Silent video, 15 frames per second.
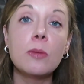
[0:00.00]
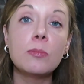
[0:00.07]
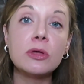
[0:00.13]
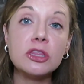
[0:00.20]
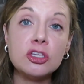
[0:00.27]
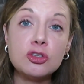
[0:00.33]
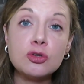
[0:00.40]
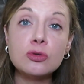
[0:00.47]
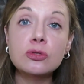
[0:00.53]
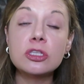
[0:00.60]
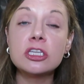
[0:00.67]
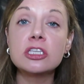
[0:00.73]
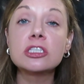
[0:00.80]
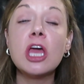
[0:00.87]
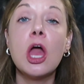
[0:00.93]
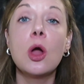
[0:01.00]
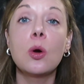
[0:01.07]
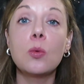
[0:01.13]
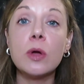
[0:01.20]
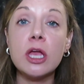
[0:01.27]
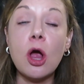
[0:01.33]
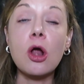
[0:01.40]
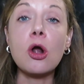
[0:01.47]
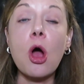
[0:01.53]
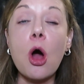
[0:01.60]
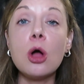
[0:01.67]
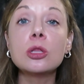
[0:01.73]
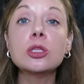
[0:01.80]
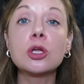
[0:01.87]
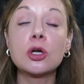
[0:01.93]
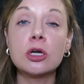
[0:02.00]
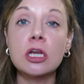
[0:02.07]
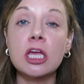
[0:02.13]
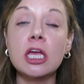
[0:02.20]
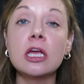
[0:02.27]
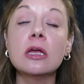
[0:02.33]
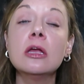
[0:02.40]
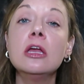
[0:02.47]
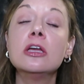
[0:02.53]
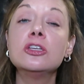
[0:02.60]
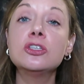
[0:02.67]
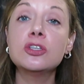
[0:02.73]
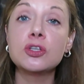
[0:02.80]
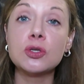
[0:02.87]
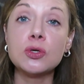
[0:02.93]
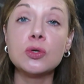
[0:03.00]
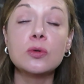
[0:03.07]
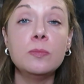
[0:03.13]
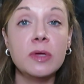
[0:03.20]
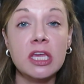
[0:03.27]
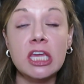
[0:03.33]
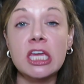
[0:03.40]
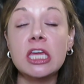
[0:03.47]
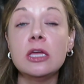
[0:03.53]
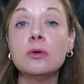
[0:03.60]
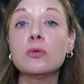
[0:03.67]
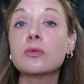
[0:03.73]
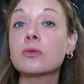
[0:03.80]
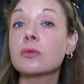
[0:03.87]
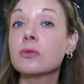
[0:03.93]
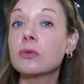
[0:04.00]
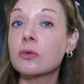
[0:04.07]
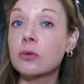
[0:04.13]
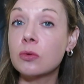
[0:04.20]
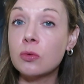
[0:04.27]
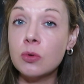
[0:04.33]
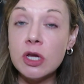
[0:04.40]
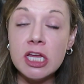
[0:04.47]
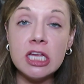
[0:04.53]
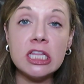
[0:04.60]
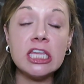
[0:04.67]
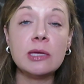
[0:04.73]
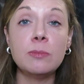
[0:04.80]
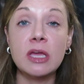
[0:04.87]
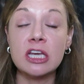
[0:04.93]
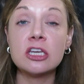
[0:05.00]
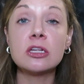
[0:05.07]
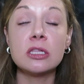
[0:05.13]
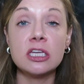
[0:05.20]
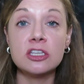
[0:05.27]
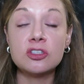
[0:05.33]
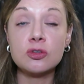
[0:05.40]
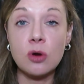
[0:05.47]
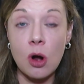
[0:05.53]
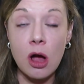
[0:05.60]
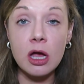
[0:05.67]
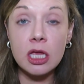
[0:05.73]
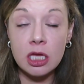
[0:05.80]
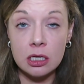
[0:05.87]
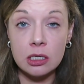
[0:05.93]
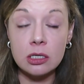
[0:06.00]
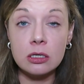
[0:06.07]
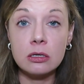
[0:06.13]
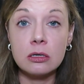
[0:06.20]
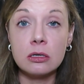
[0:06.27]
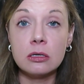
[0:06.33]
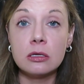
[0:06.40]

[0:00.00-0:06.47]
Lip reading: But the truth is, we are all learning to be really mentally strong here.